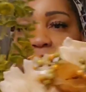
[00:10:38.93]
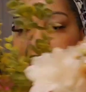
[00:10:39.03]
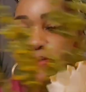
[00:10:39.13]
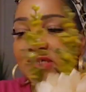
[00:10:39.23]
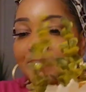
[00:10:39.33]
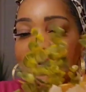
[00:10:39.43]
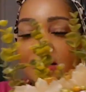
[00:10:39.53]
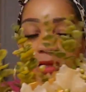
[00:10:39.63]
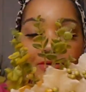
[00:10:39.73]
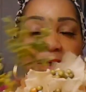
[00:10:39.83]
so you see my
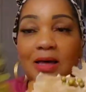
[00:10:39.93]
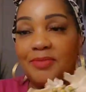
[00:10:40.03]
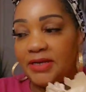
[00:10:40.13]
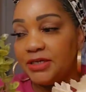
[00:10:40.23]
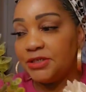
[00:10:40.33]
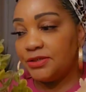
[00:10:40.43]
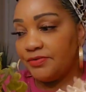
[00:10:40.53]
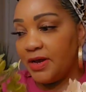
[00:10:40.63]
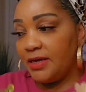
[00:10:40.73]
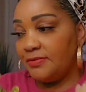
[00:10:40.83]
color combinations,
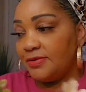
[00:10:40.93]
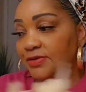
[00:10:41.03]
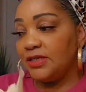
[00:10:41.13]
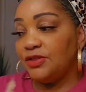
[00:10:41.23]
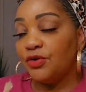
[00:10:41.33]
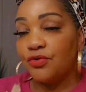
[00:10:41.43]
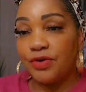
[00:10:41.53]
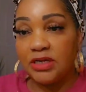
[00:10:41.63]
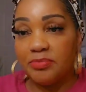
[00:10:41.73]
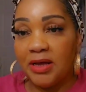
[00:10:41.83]
right? You've seen the
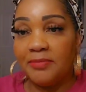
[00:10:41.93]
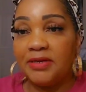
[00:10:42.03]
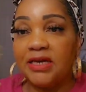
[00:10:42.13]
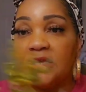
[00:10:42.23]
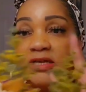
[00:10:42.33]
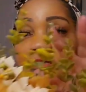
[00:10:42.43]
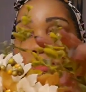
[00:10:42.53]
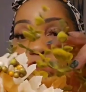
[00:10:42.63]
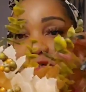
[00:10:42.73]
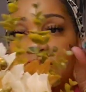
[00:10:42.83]
green
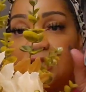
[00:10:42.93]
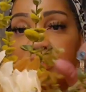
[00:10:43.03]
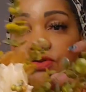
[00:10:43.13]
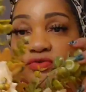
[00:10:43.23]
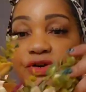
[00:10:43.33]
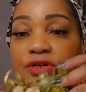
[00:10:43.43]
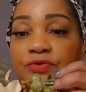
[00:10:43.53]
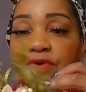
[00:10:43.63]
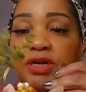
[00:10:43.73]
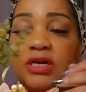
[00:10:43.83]
pumpkins. You see this
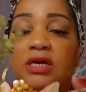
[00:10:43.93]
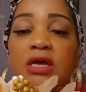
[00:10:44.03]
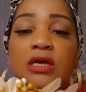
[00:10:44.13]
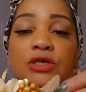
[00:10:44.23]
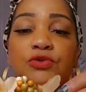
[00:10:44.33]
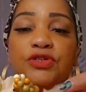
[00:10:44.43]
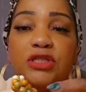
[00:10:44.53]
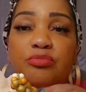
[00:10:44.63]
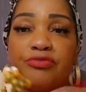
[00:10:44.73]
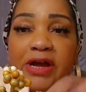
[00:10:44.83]
greenery. You see
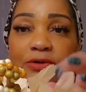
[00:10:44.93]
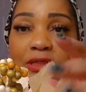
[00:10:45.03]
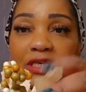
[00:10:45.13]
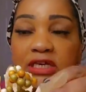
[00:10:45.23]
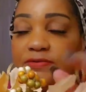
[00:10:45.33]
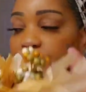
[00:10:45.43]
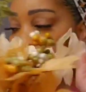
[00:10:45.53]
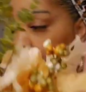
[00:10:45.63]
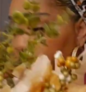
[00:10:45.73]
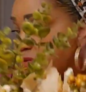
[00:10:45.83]
the brown leaves with
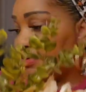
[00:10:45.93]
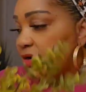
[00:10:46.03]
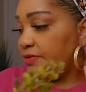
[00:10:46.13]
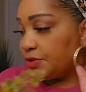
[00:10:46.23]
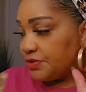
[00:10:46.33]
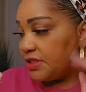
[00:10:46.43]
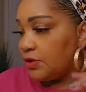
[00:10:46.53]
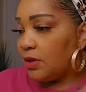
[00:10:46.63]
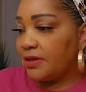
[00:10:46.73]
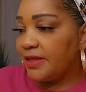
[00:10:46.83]
the green berries. You see
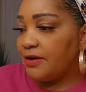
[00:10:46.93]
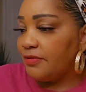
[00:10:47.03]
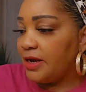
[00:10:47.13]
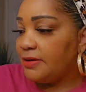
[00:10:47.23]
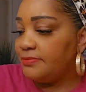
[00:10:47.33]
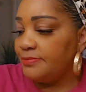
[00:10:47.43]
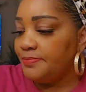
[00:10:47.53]
all of that, right?